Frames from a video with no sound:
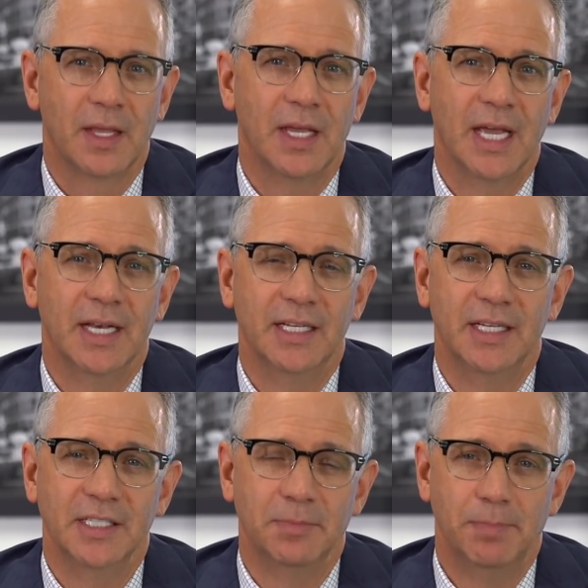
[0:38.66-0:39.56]
And
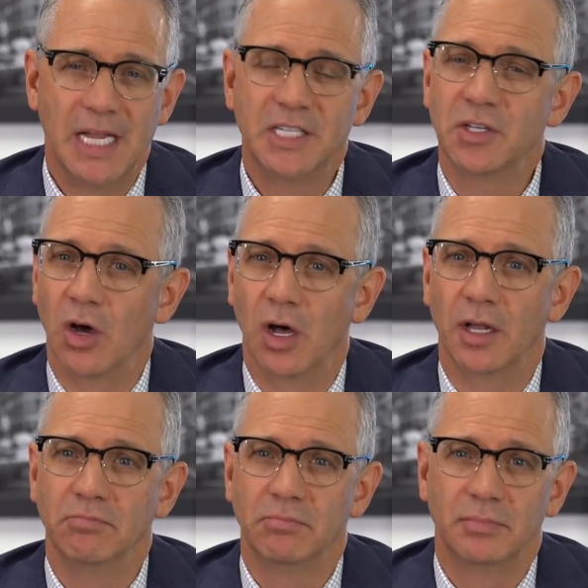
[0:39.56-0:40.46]
it is based
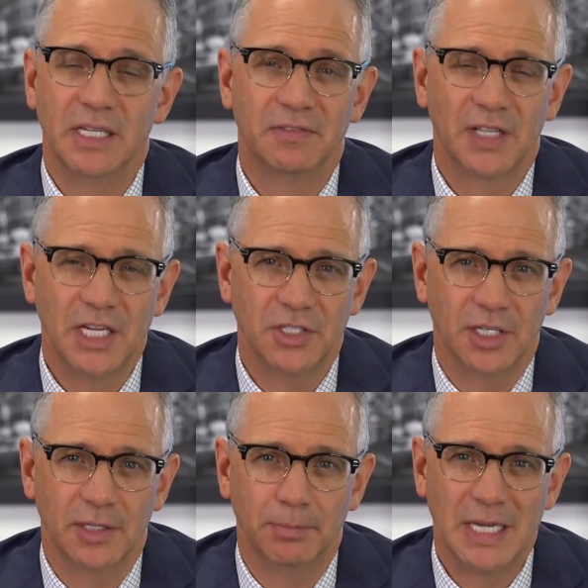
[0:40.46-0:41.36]
on
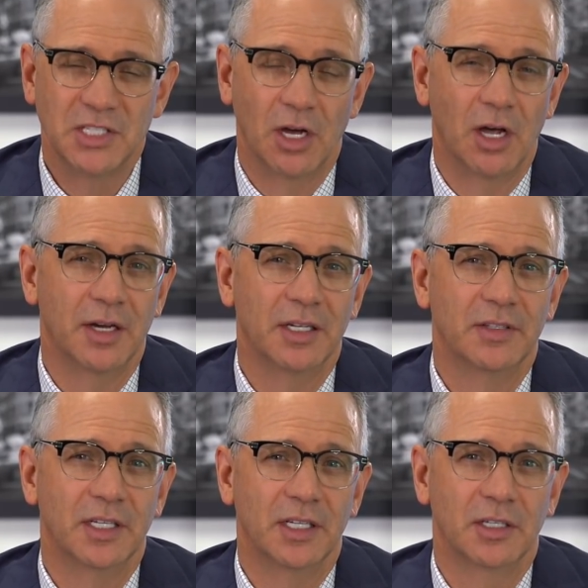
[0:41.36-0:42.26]
inflation and based on
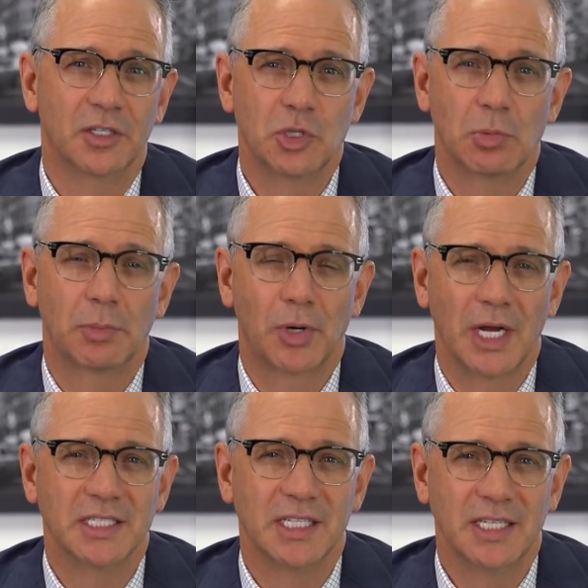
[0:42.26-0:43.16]
the Consumer
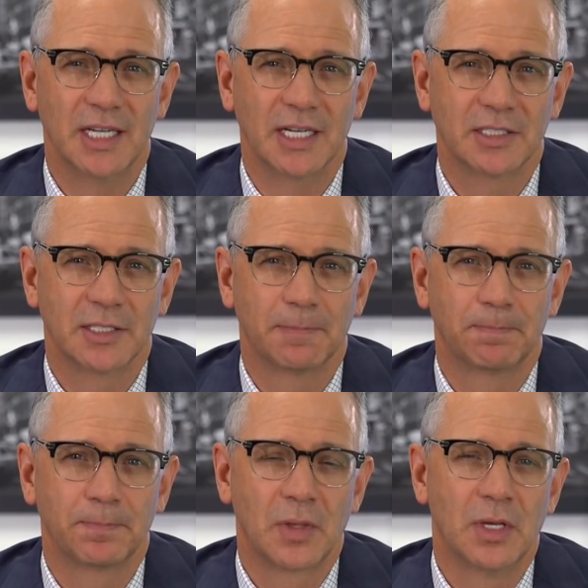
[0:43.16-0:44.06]
Price Index.
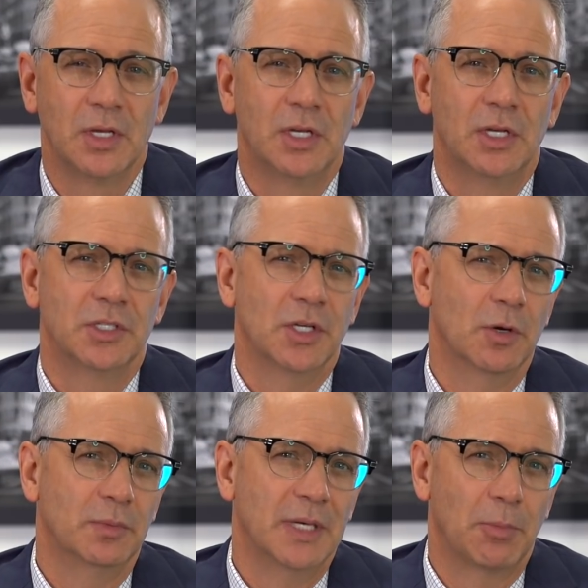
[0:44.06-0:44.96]

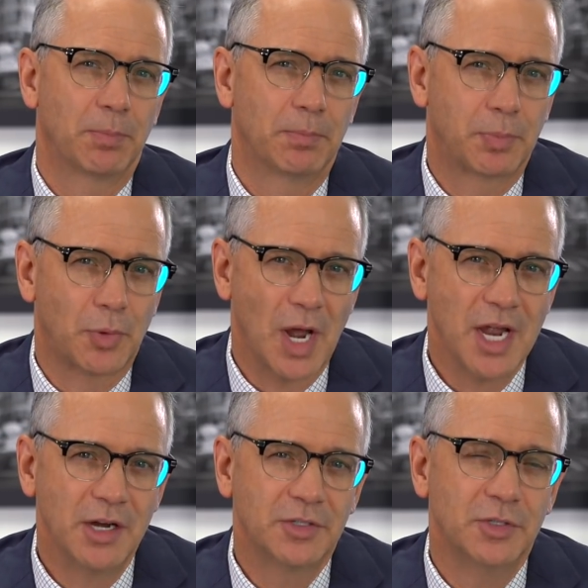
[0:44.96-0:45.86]
So now,
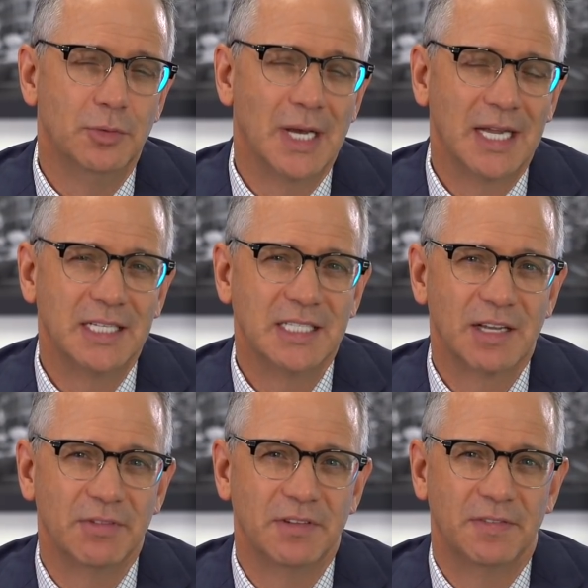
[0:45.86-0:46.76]
prior to
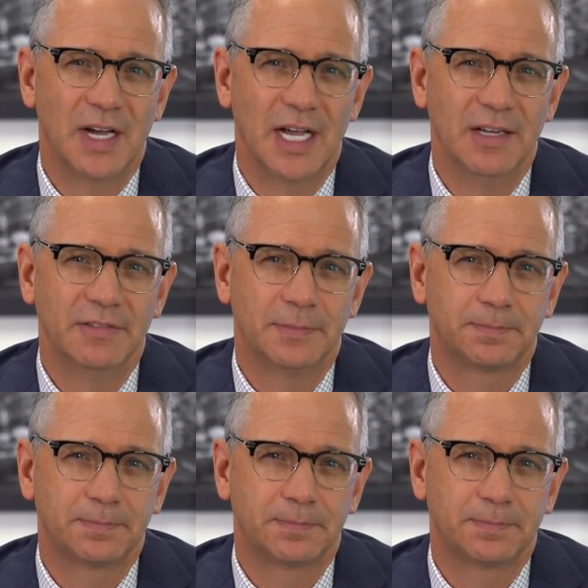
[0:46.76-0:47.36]
1975,